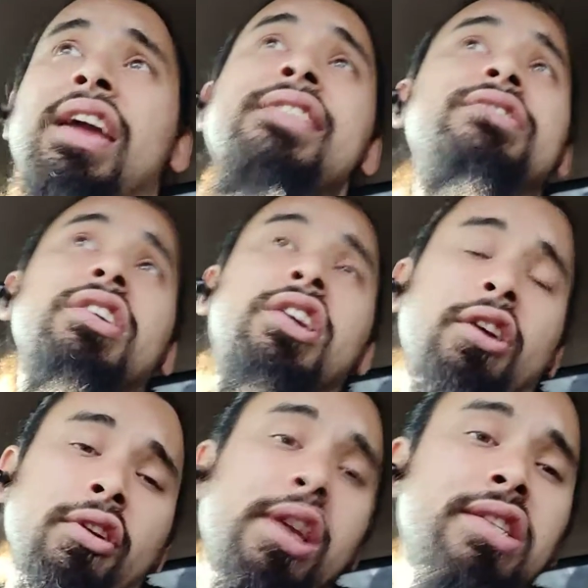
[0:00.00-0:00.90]

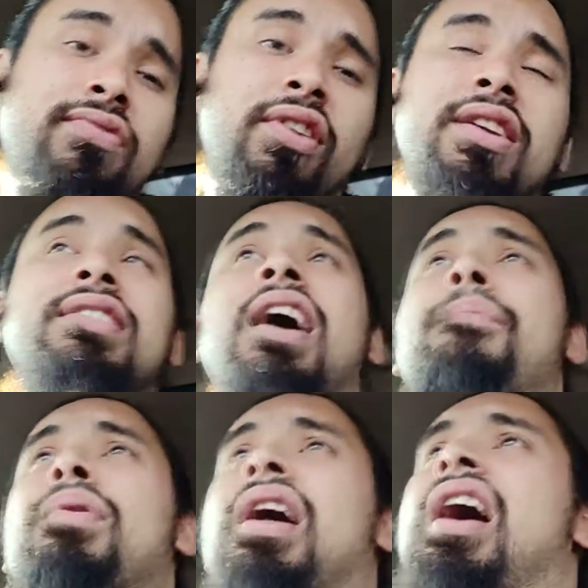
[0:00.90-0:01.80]
Insecurities, for
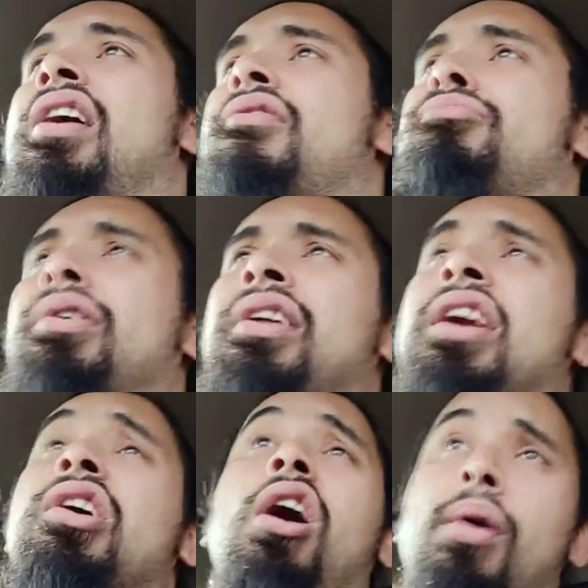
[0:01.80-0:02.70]
example, are a
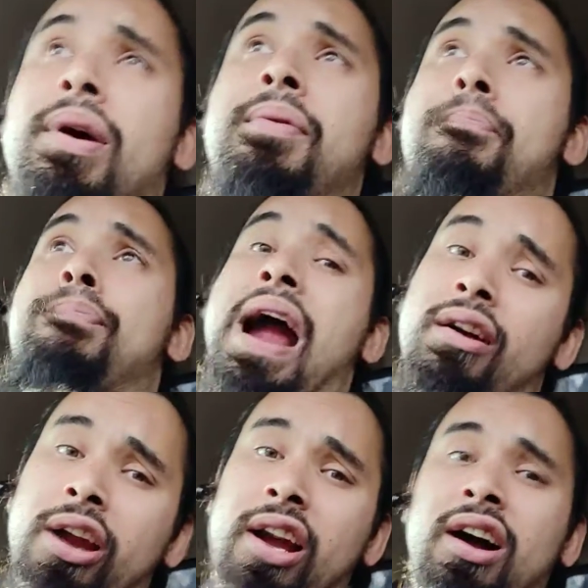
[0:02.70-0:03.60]
really common
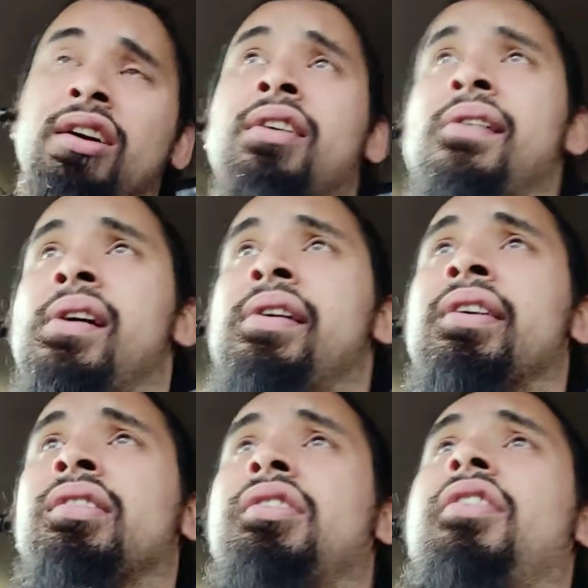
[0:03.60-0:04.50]
barrier.
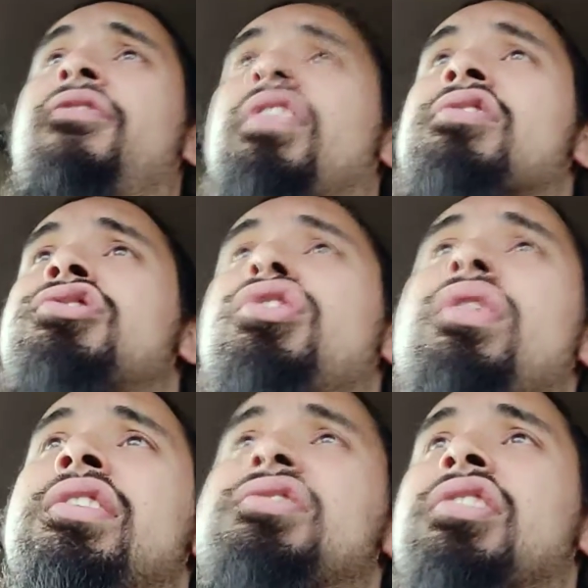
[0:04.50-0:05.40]
You feel
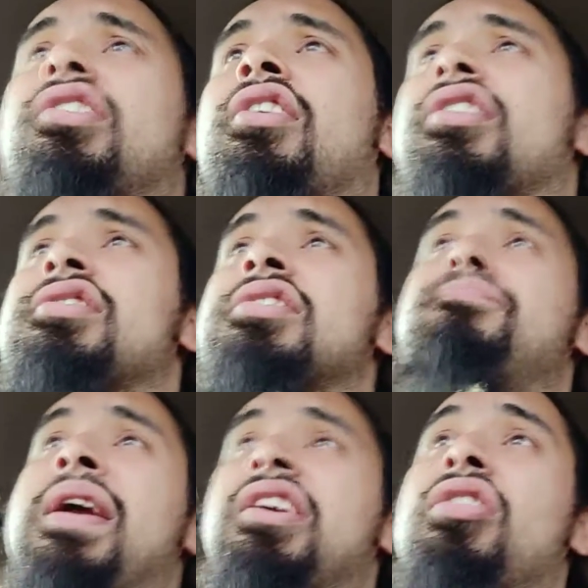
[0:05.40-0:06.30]
too insecure to
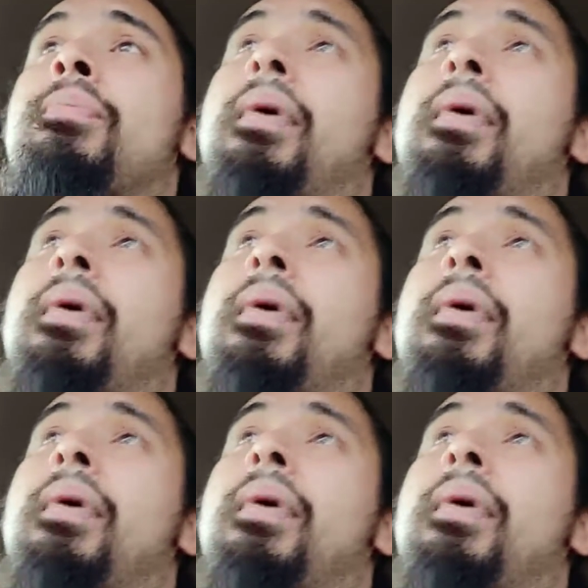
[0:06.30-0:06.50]
speak your